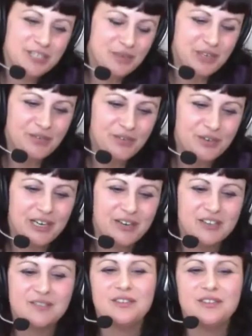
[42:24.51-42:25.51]
about 24
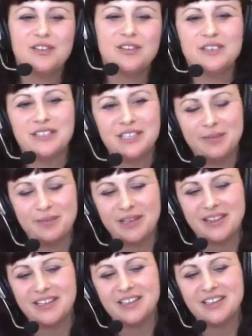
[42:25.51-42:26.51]
hours of no sleep,
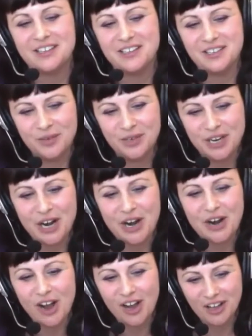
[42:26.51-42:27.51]
yes. I think that we
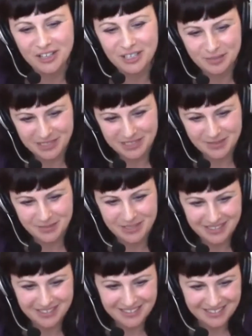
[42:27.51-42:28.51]
are all hippie
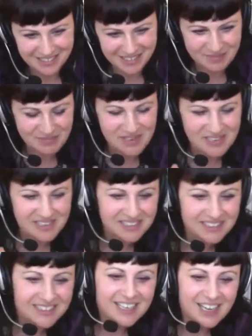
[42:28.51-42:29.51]
dippy airheads.
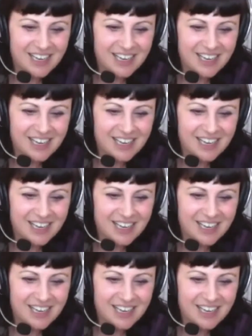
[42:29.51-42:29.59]
But,